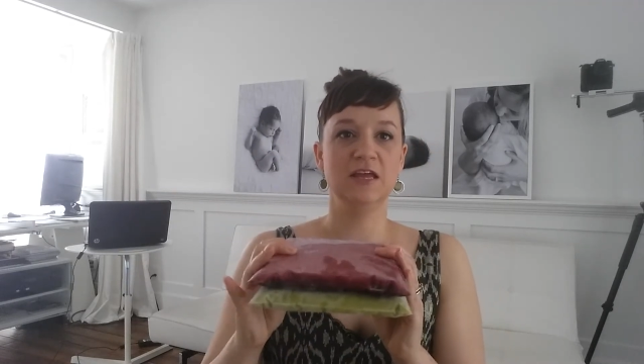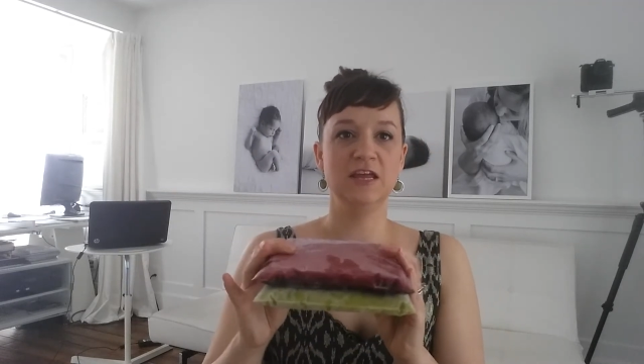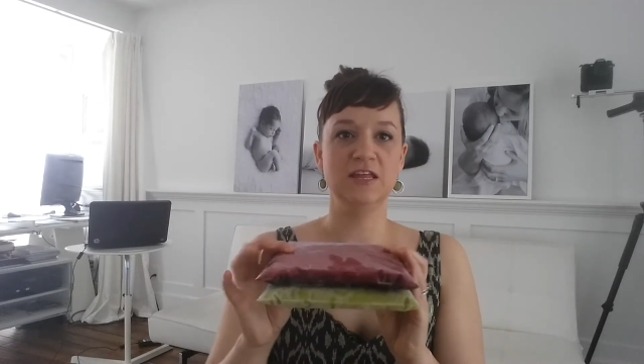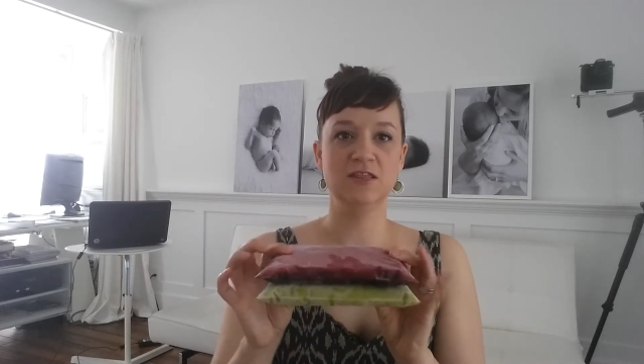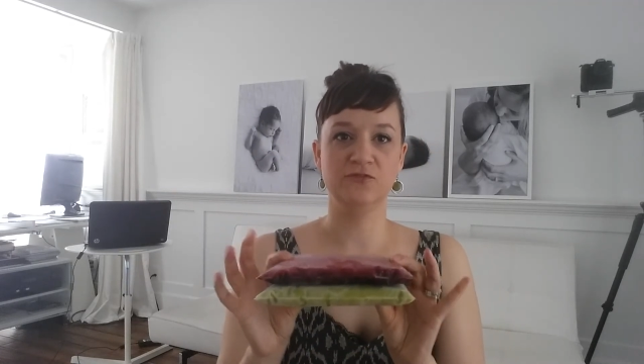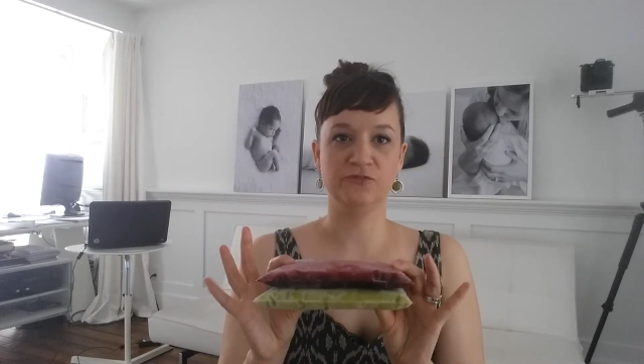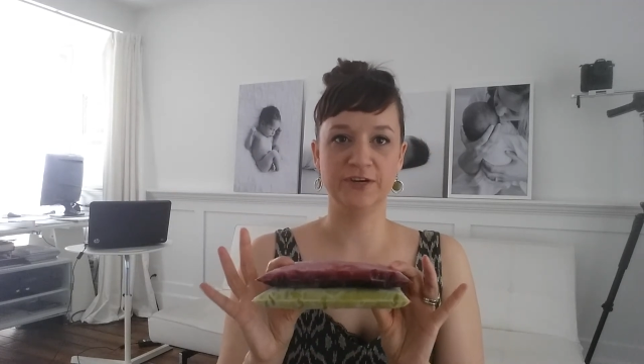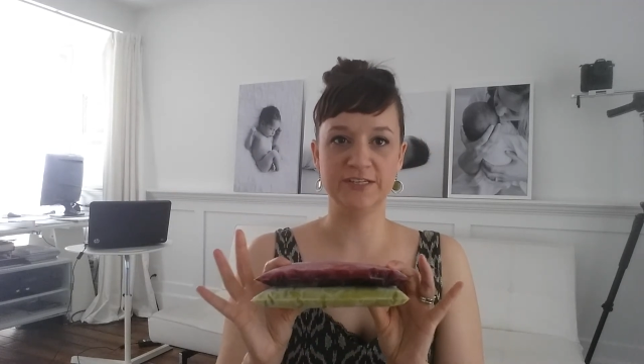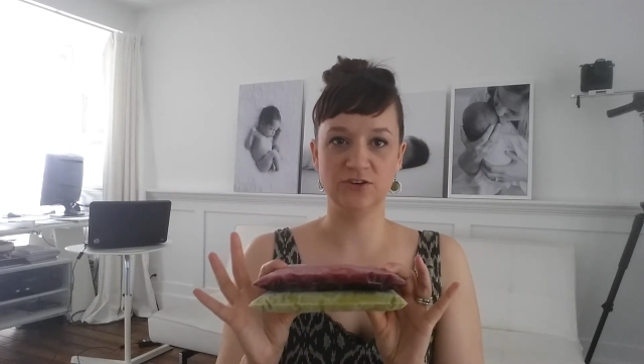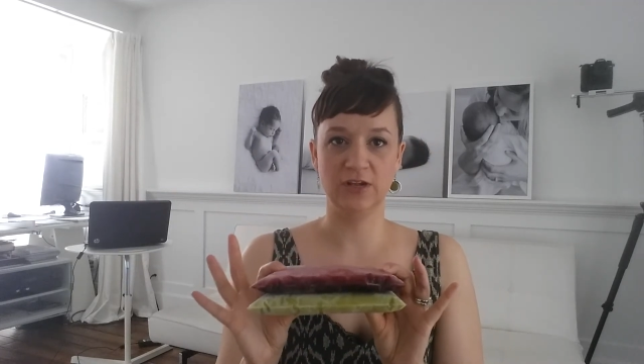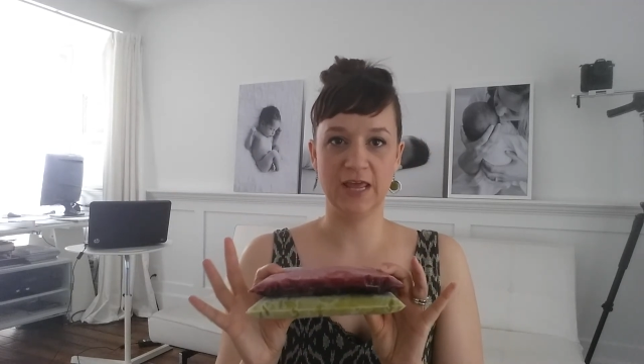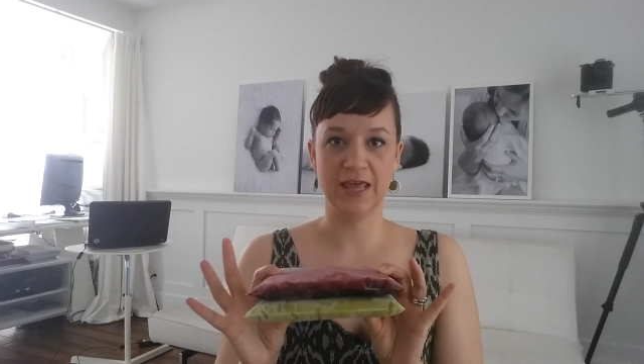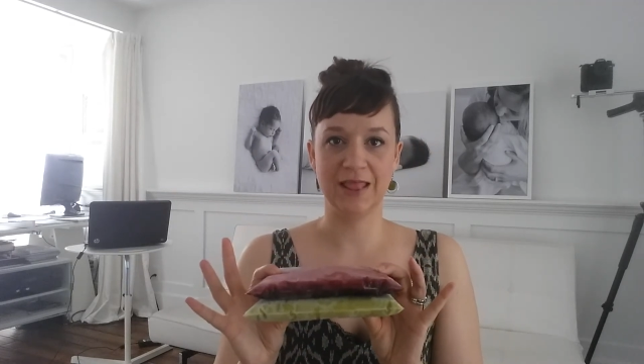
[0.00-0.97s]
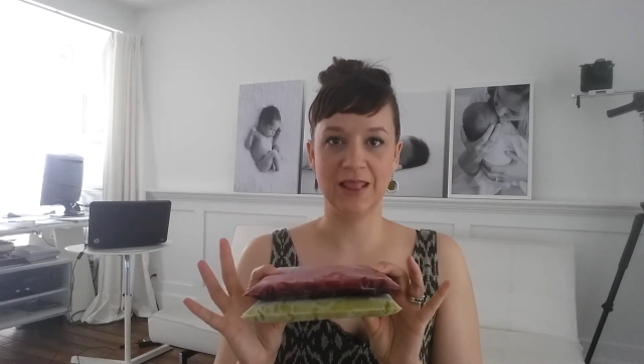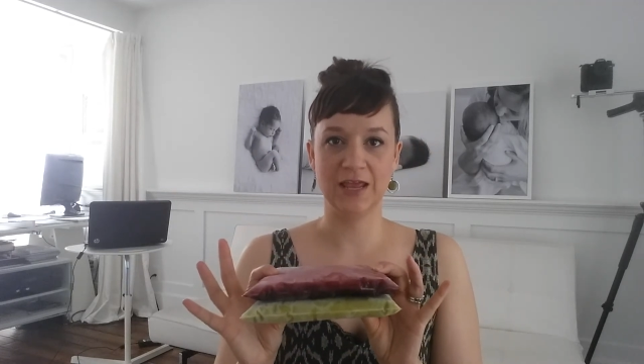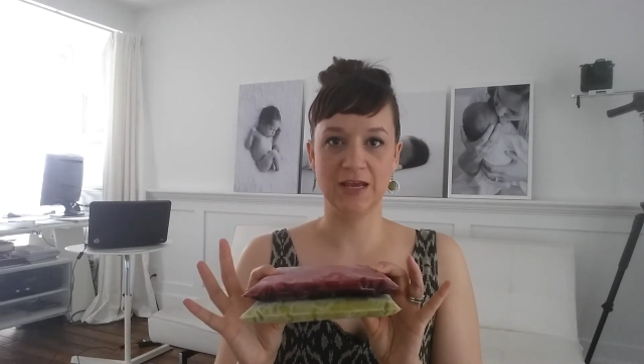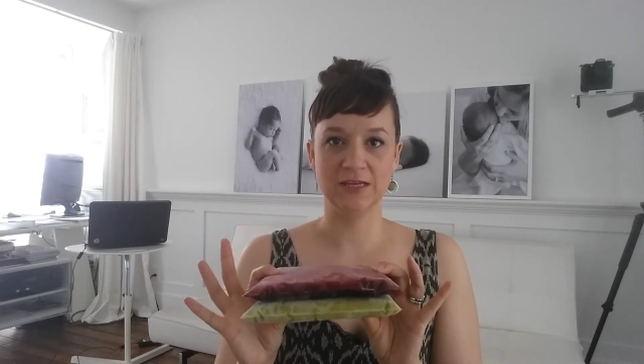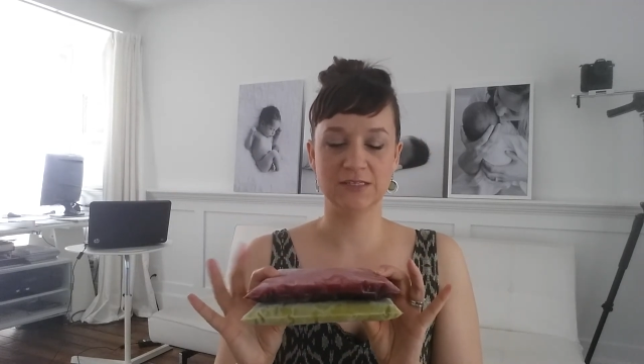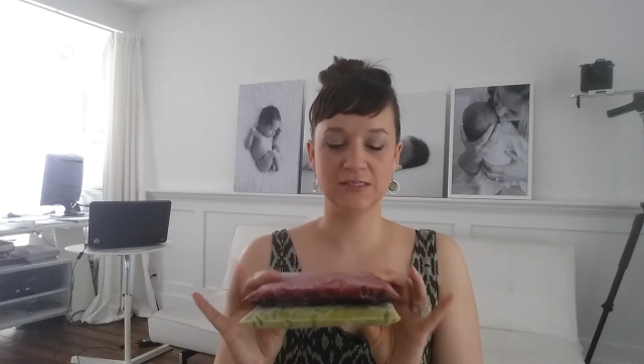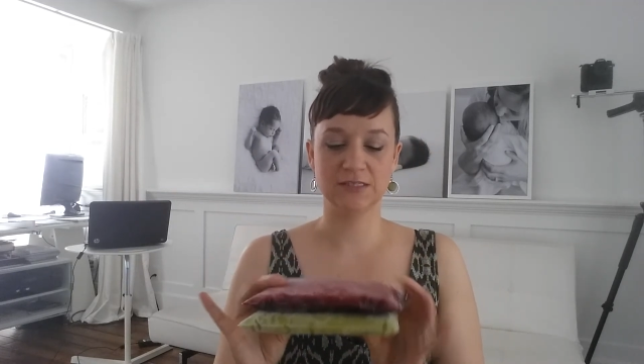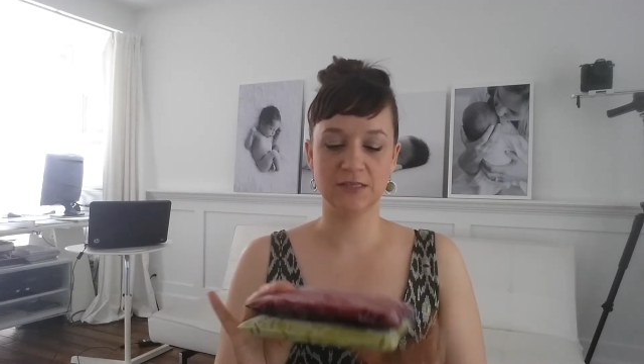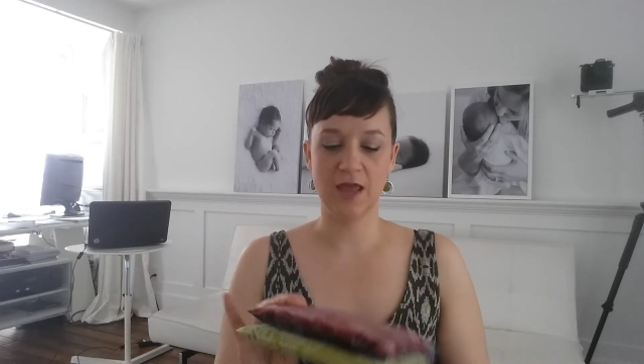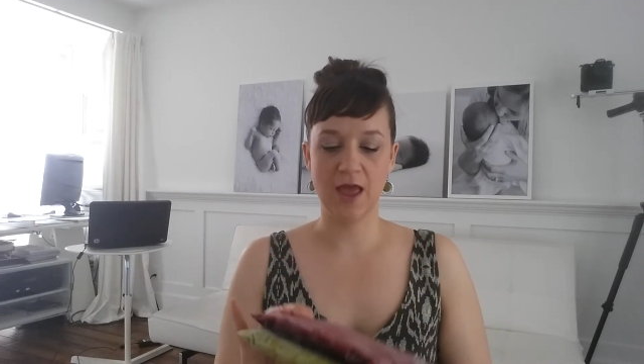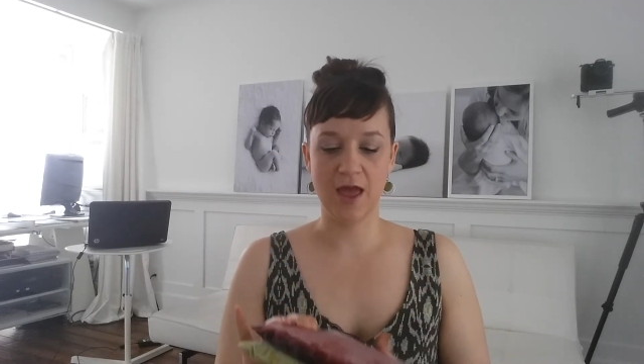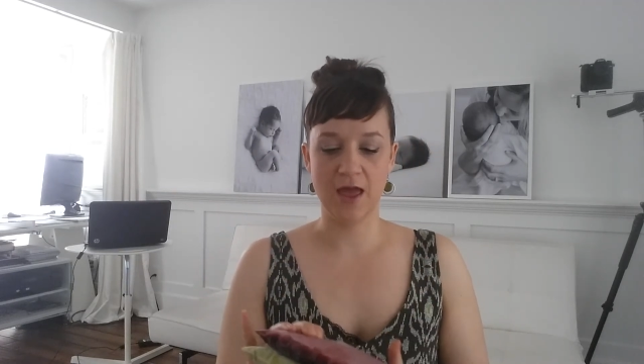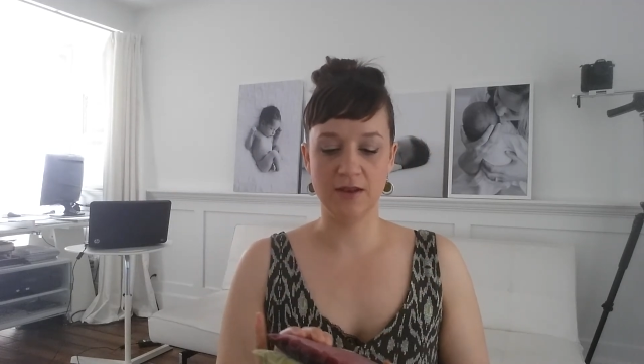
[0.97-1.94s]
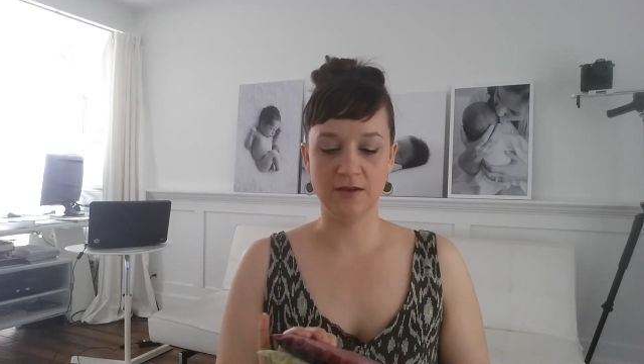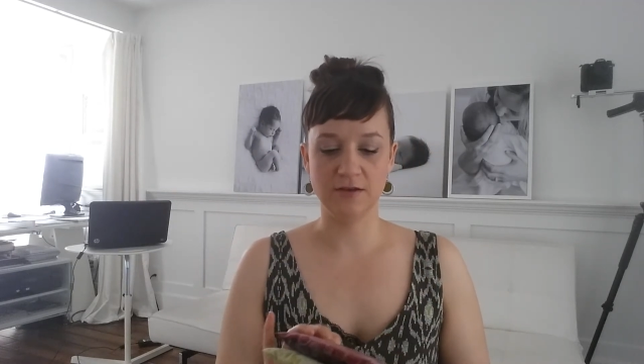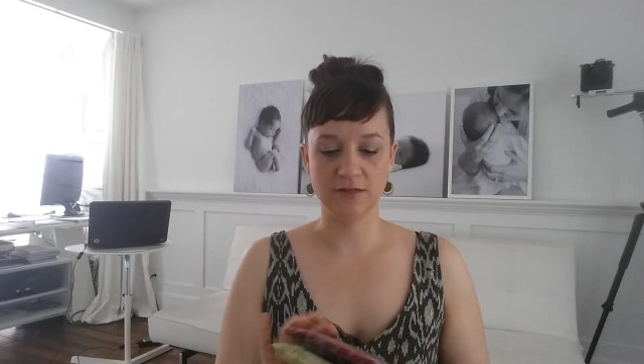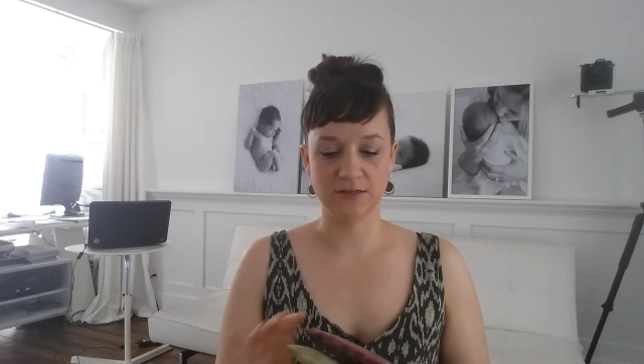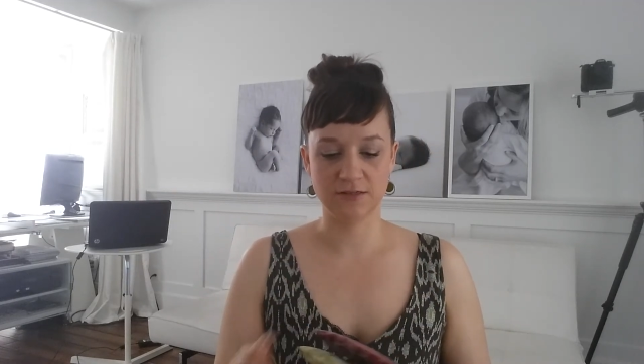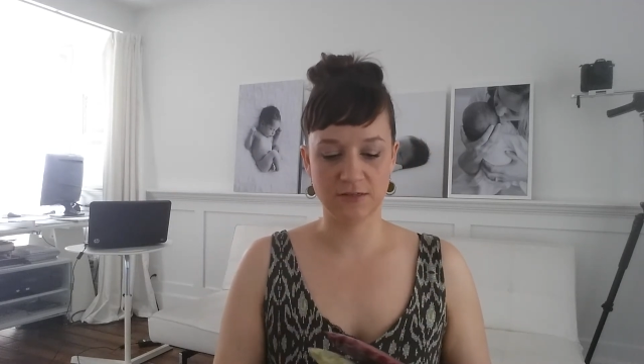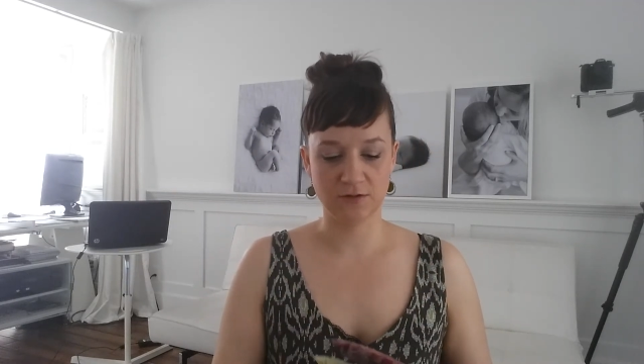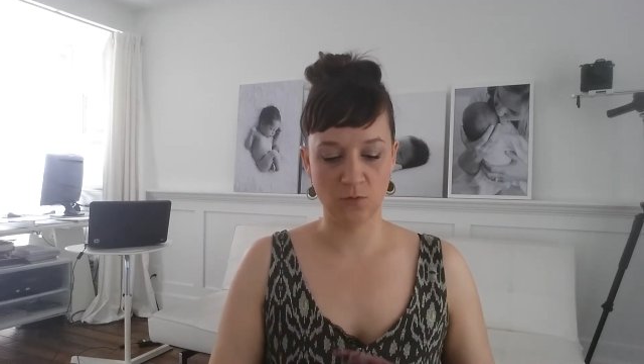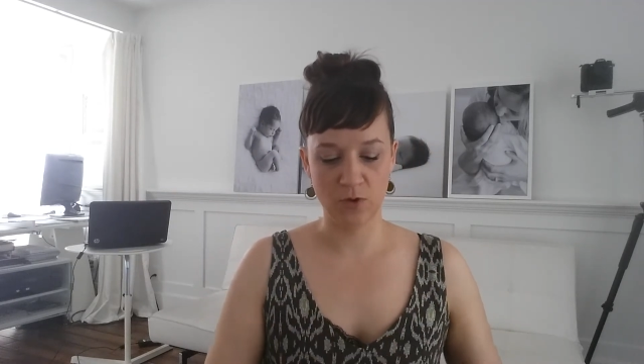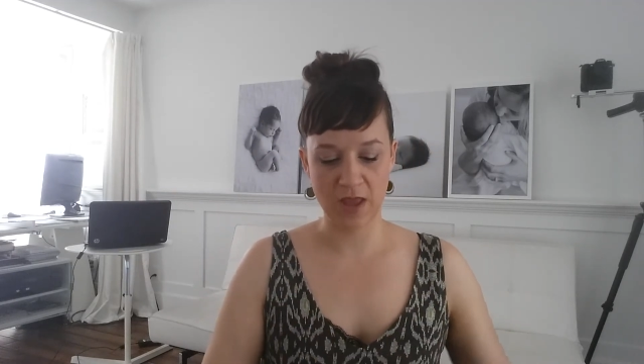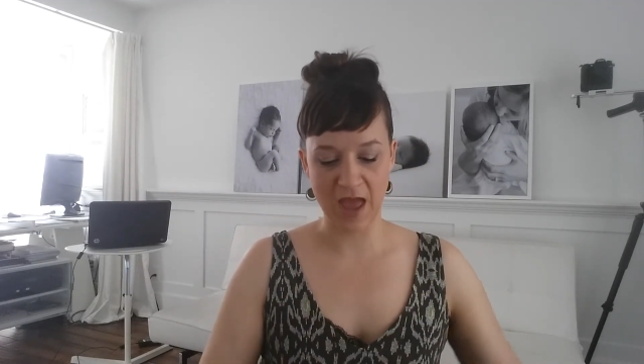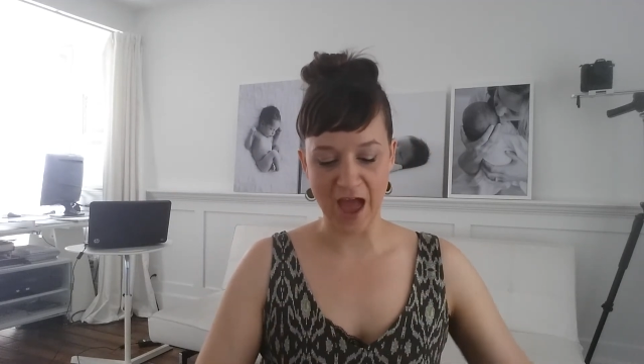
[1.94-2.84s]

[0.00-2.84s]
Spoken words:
in the freezer like this. And we